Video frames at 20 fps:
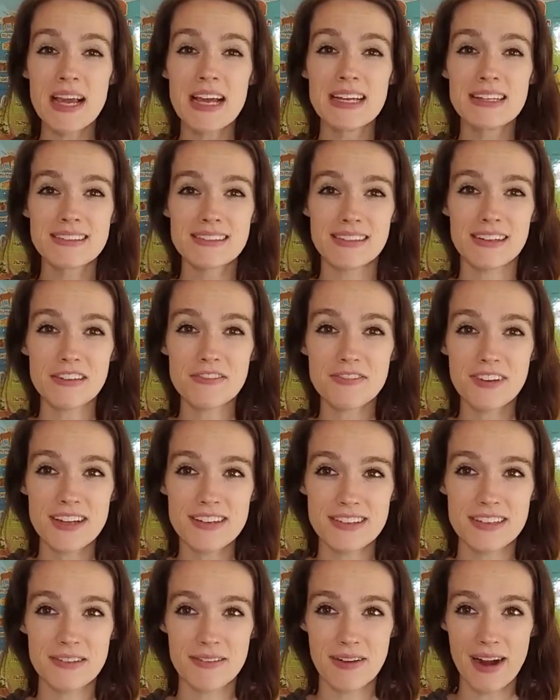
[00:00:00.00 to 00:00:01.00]
It's a little
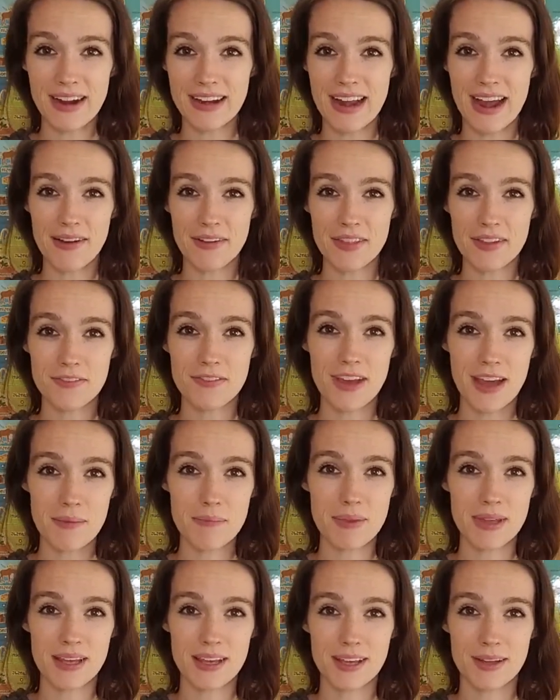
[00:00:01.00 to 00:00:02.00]
fuzzy right now in the
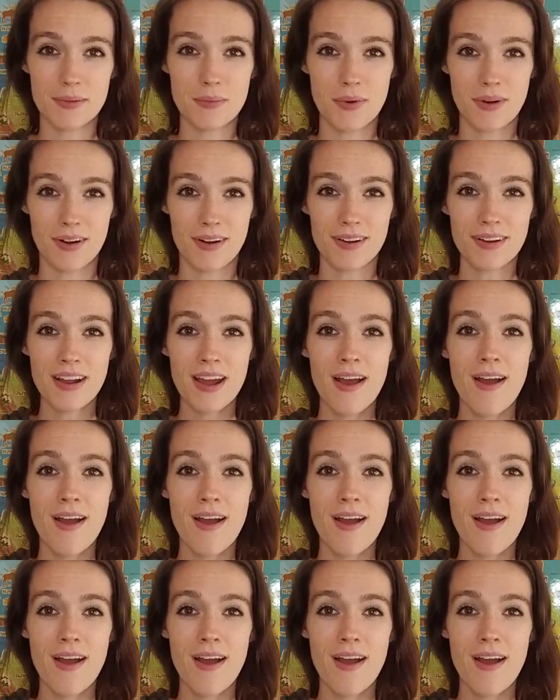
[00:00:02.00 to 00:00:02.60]
VIPKID world.